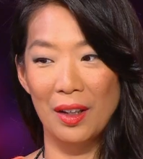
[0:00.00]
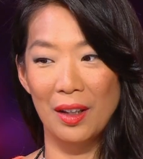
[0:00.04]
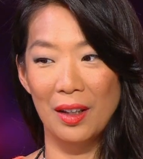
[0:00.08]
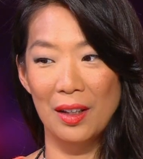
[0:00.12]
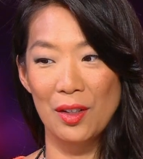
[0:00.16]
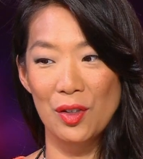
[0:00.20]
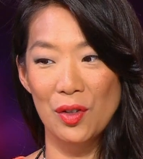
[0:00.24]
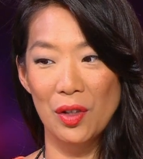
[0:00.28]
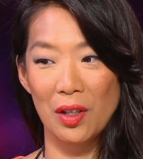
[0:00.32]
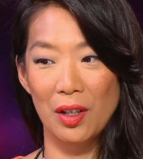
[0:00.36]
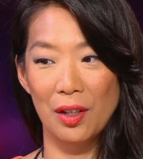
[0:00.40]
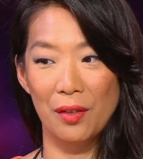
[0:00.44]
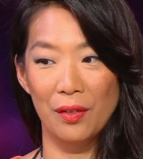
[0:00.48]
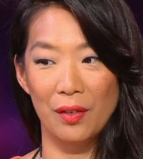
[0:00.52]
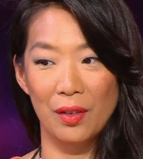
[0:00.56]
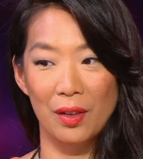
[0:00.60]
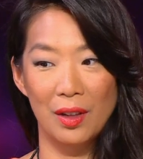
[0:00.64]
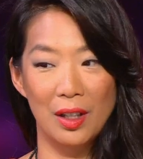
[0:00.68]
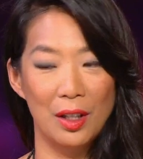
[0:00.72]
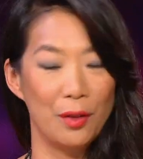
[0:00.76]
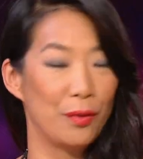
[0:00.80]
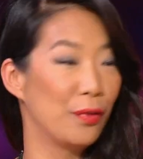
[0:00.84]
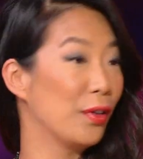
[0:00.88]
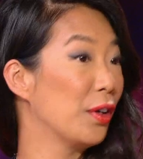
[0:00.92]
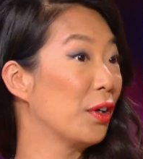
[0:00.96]
enjoying
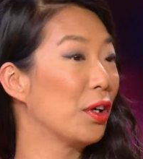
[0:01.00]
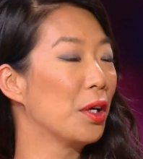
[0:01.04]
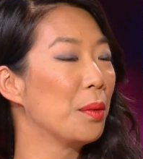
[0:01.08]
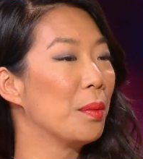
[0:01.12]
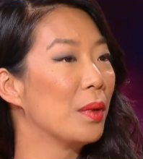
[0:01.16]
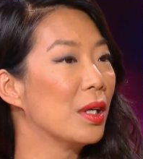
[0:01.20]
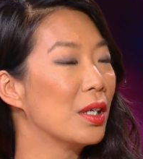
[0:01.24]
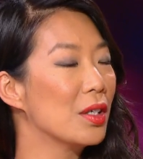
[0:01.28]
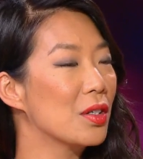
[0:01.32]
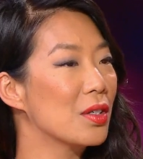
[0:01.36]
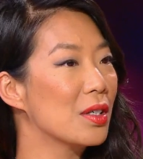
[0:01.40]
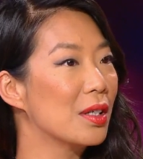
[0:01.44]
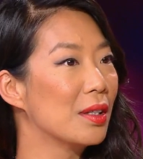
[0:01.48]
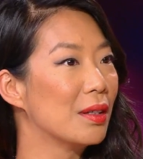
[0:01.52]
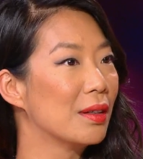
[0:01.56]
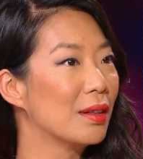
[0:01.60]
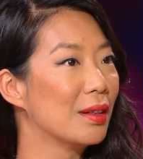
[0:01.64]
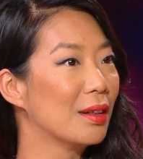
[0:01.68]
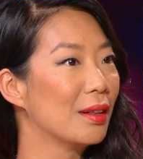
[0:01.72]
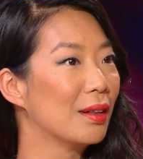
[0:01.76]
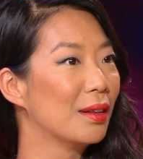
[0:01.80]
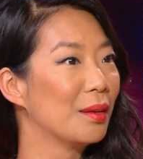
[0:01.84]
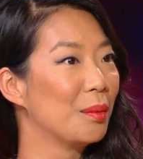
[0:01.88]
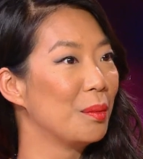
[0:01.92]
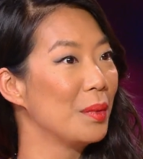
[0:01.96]
it very much and
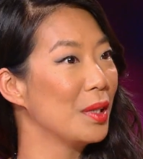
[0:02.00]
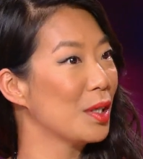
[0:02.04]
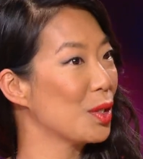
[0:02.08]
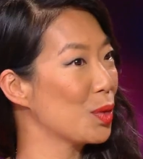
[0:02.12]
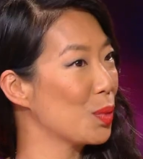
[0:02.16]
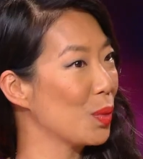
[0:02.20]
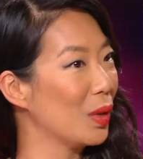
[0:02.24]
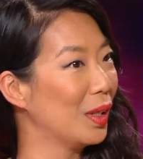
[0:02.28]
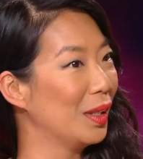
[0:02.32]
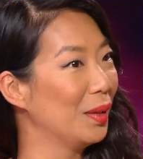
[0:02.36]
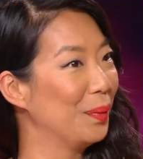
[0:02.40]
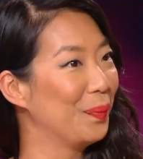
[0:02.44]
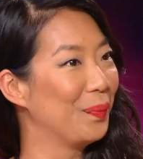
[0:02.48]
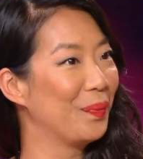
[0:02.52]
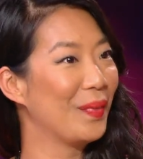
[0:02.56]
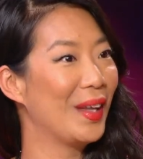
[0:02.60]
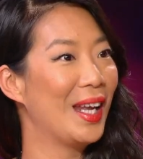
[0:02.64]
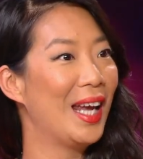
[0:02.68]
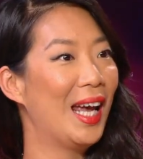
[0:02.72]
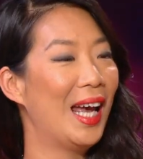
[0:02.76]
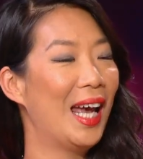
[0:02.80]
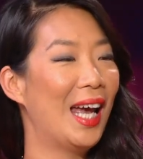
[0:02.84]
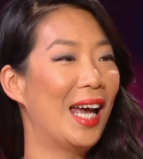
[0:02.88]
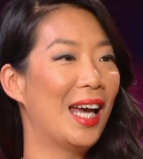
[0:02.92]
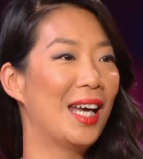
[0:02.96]
me as well mm
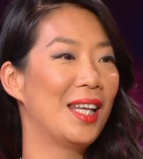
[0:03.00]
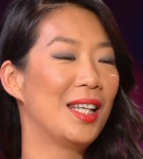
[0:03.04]
-hmm.